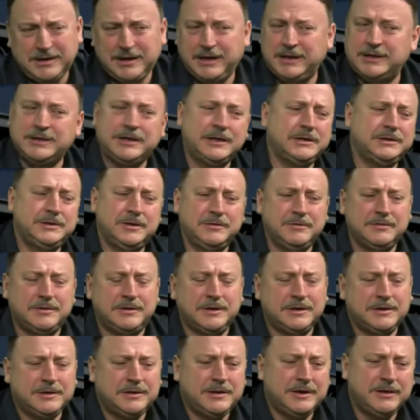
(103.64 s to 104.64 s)
And I don't
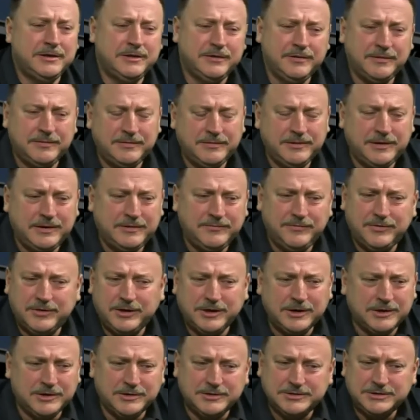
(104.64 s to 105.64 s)
think they're very
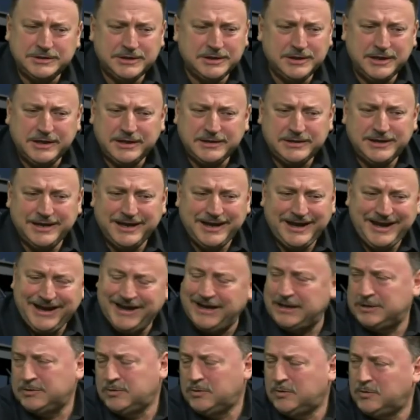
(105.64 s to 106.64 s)
close to that
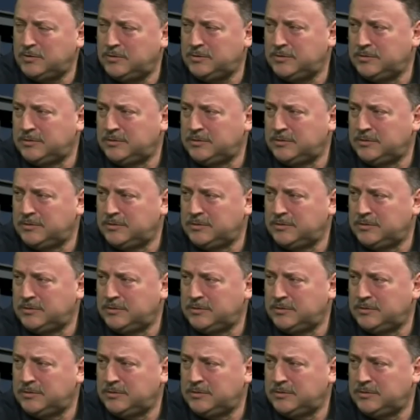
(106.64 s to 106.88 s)
at all.